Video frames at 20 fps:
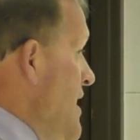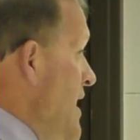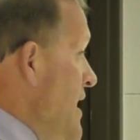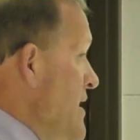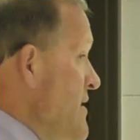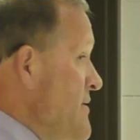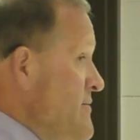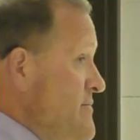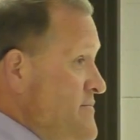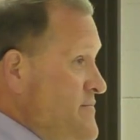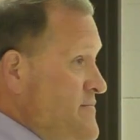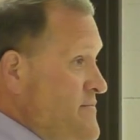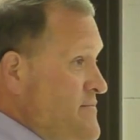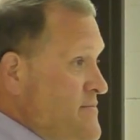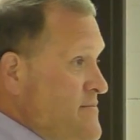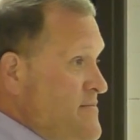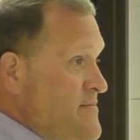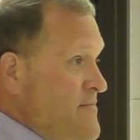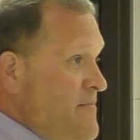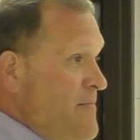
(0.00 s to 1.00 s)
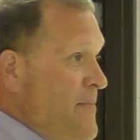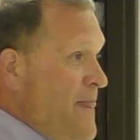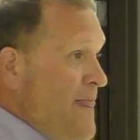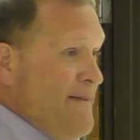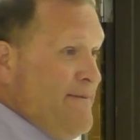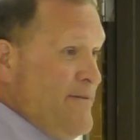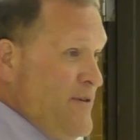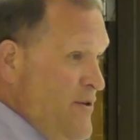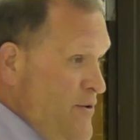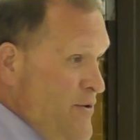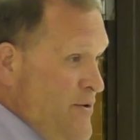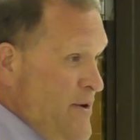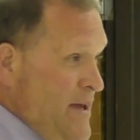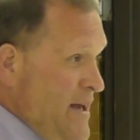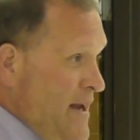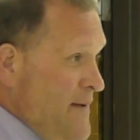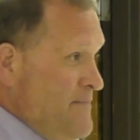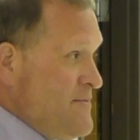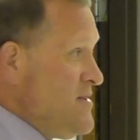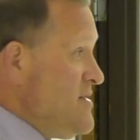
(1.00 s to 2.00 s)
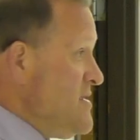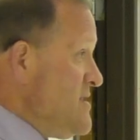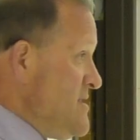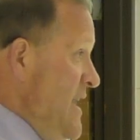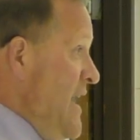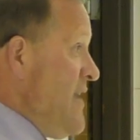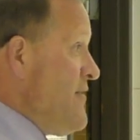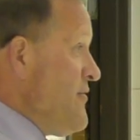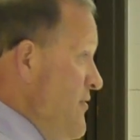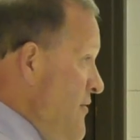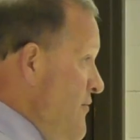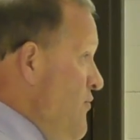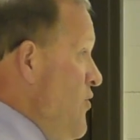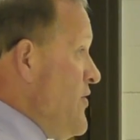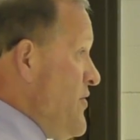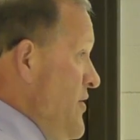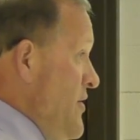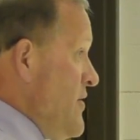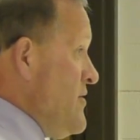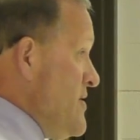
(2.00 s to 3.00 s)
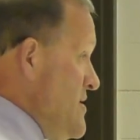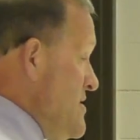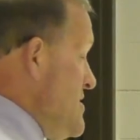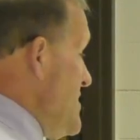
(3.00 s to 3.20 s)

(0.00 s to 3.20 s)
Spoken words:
aid to get up to the standard of what they're going to